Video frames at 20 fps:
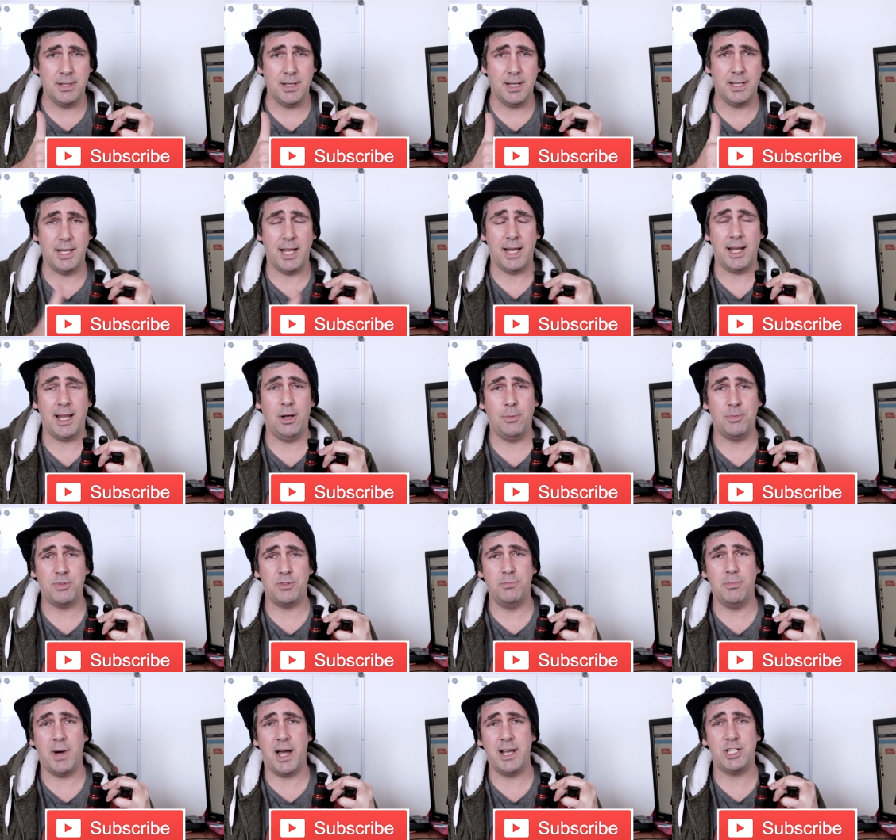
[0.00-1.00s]
and that
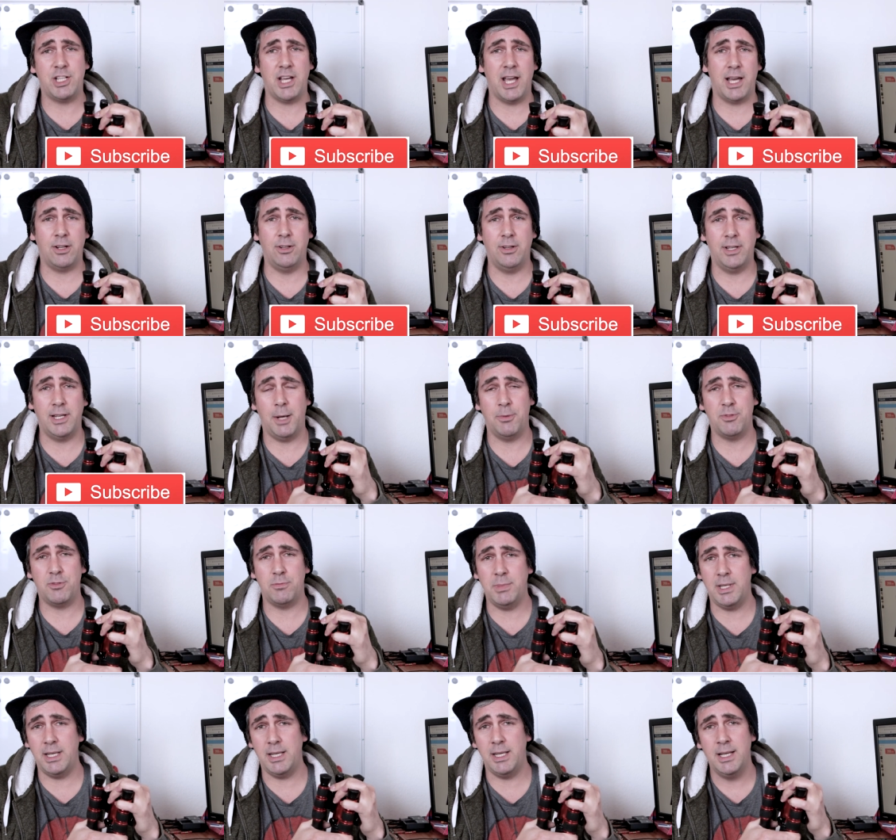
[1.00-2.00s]
helps my channel and helps
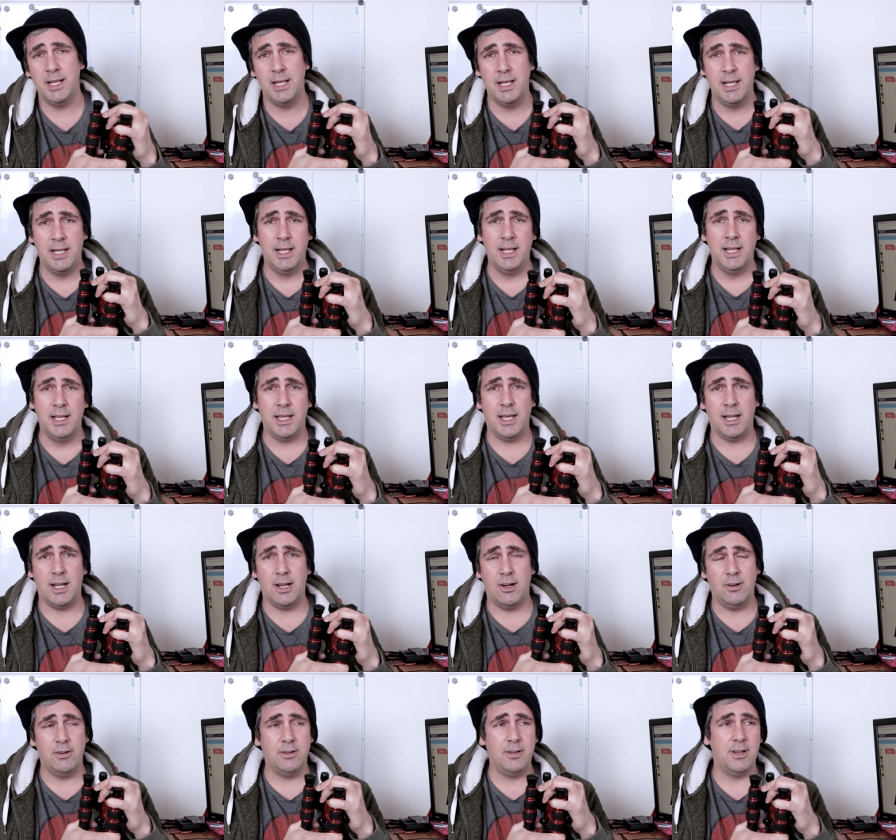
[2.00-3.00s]
me, you
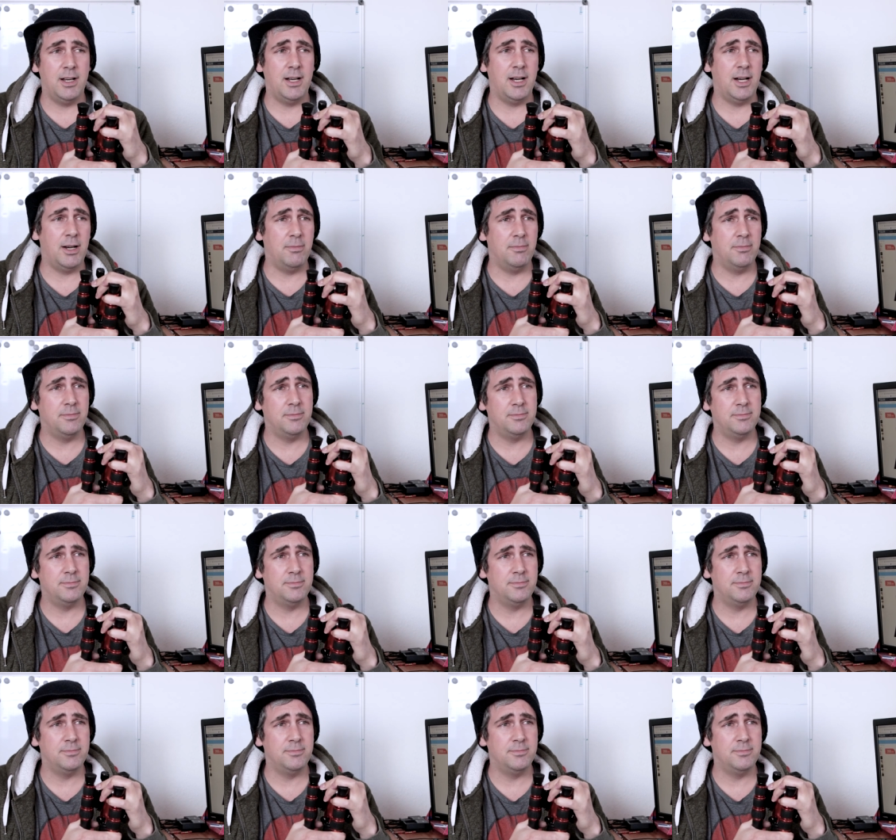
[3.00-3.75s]
know, um,